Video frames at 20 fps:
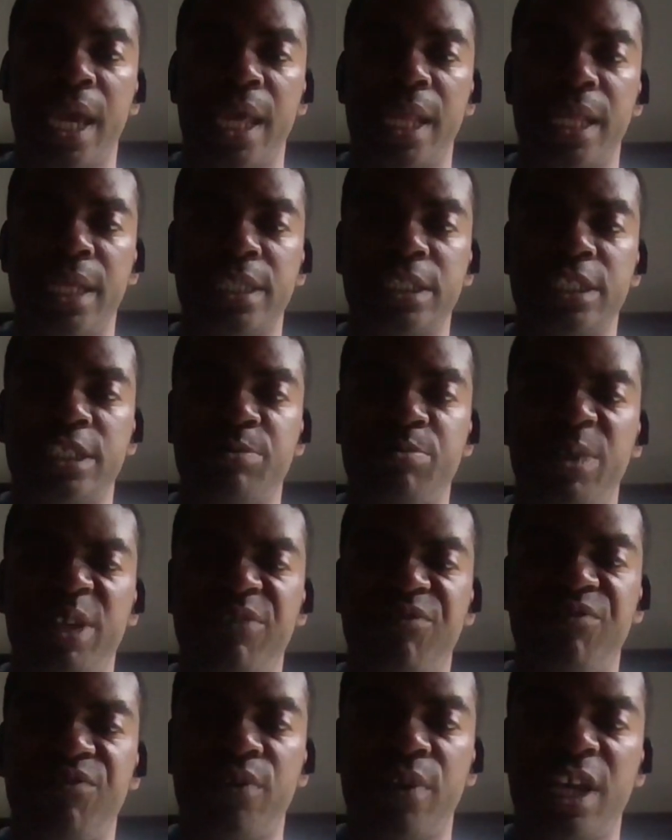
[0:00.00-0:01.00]
and I
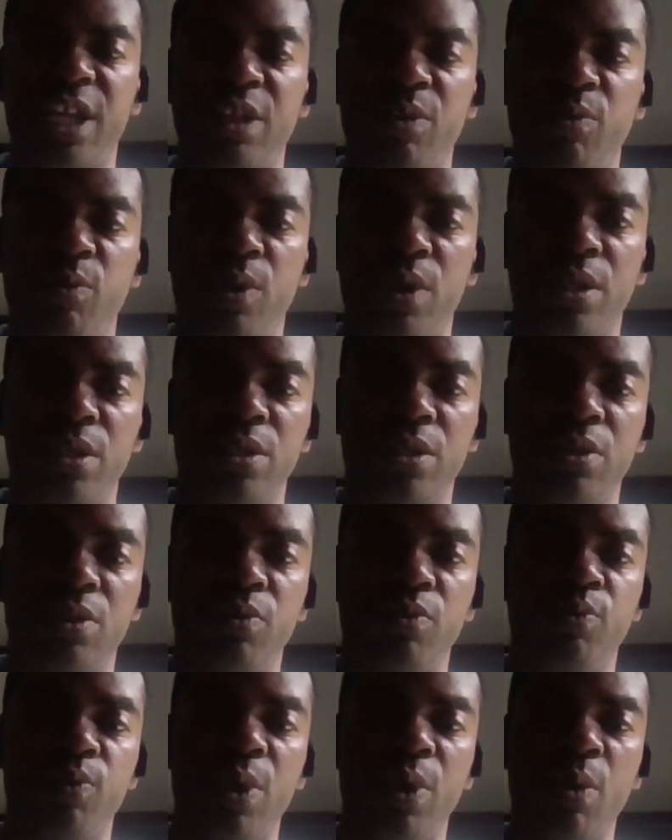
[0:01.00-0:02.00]
speak for anyone.
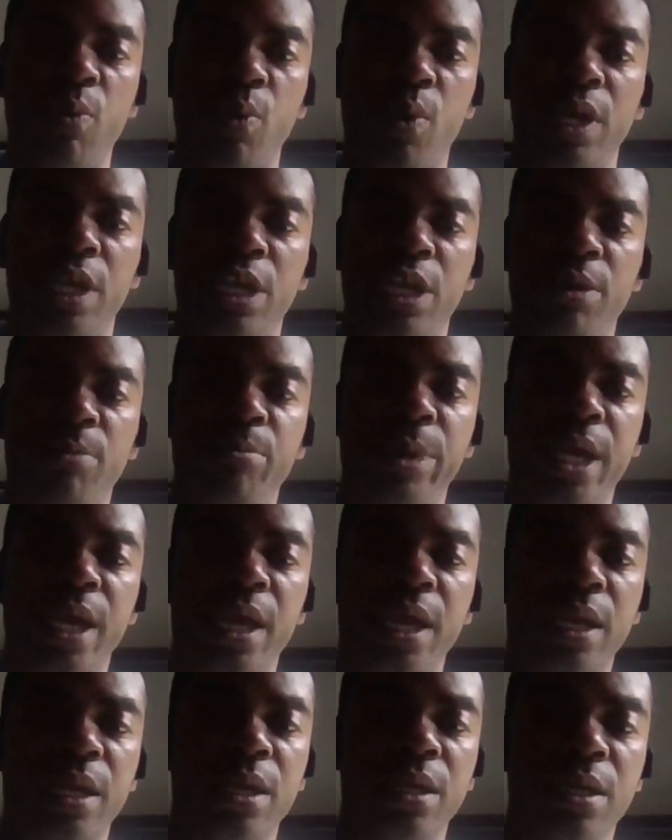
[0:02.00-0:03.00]
We want him
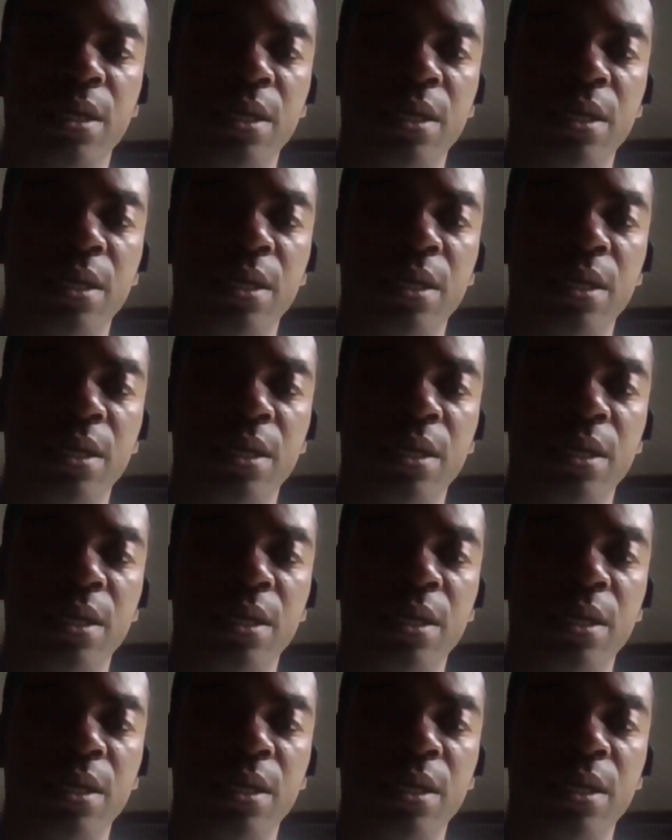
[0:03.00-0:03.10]
back."